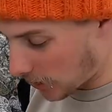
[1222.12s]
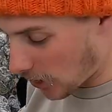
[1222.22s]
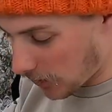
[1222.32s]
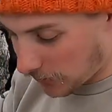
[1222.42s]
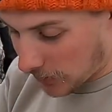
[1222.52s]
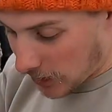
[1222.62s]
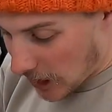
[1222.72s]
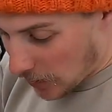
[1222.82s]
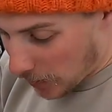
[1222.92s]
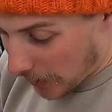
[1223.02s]
So,
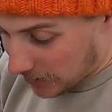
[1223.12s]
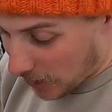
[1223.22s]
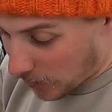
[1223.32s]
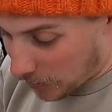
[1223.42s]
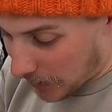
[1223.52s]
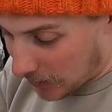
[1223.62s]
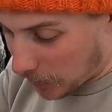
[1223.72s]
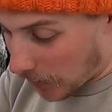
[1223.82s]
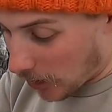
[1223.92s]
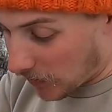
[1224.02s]
I've got the roe in the
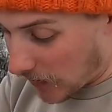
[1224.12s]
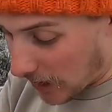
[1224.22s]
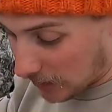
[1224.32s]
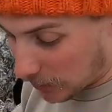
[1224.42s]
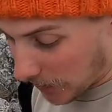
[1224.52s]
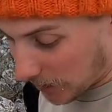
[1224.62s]
frying pan,